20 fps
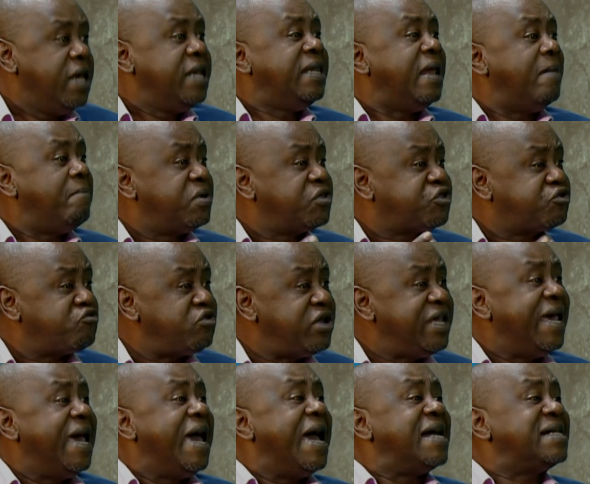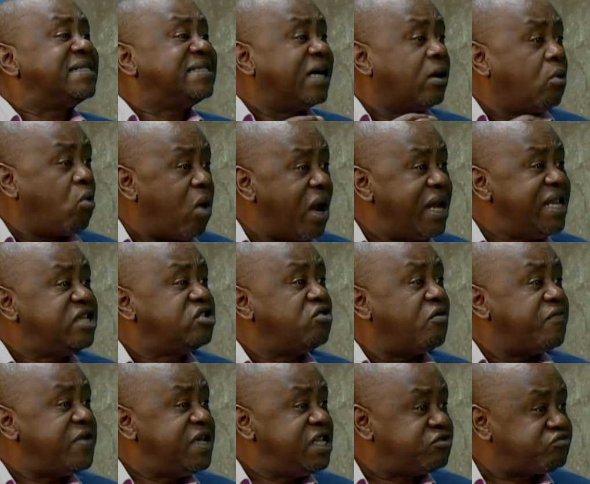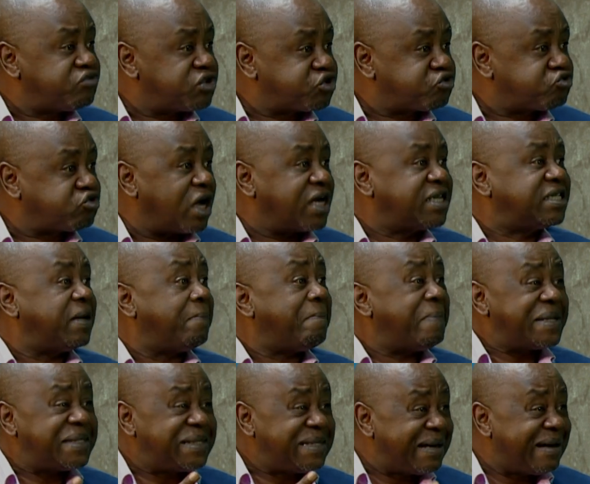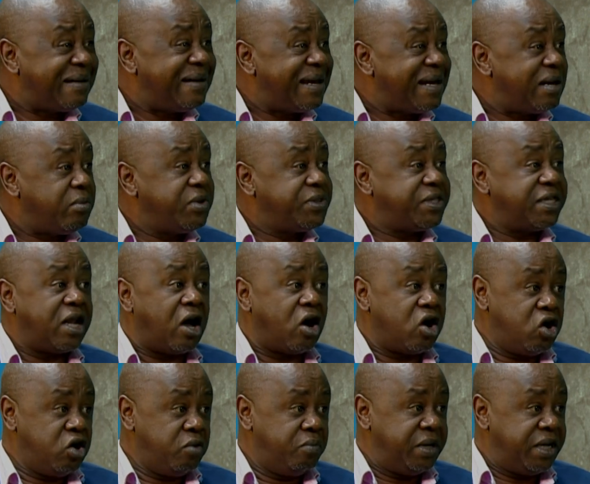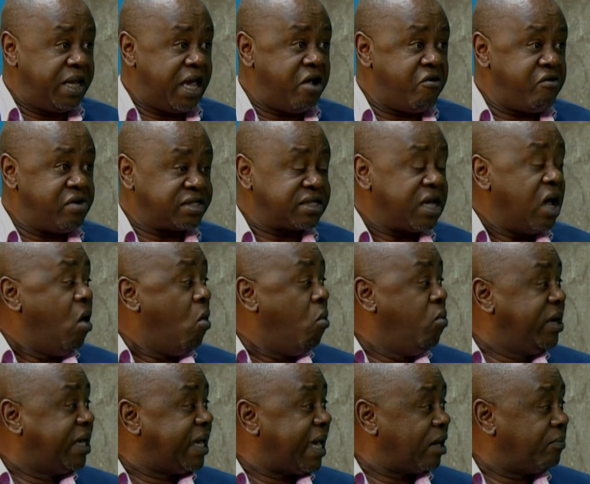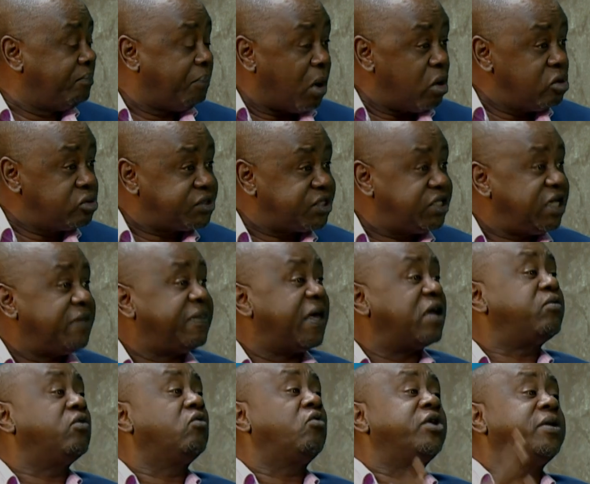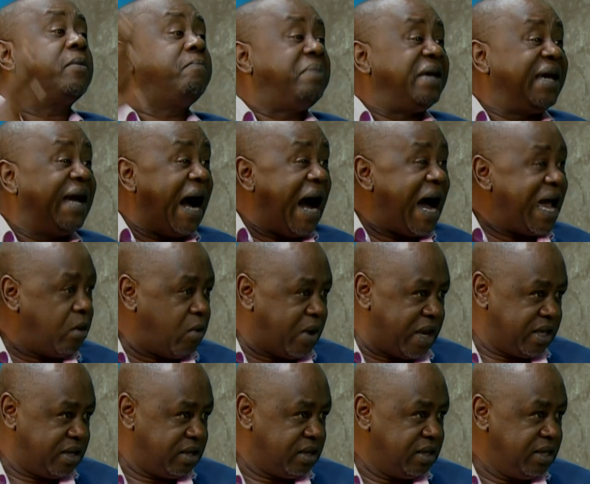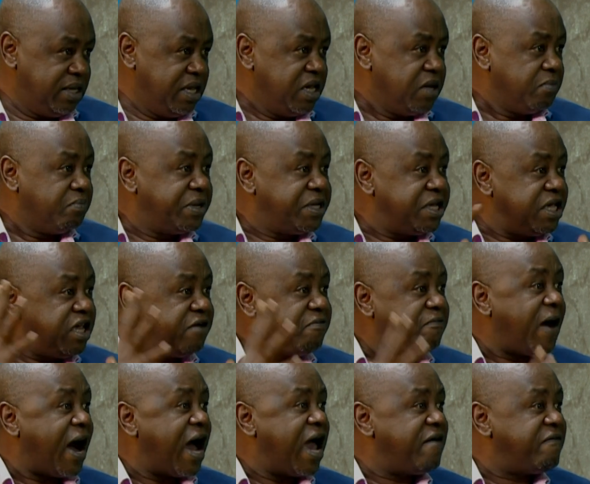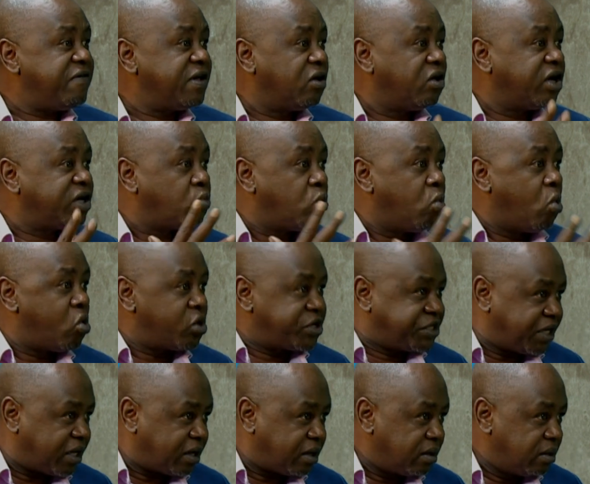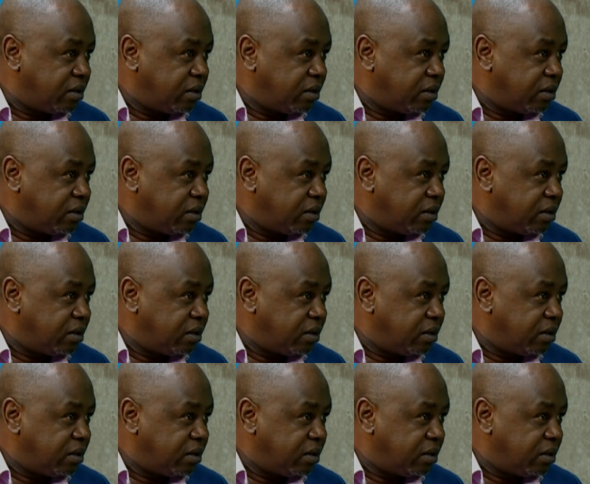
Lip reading: Number three, has the quality of infrastructure, particularly within our urban areas? We can boast here that we've got a big highway, but if I haven't got water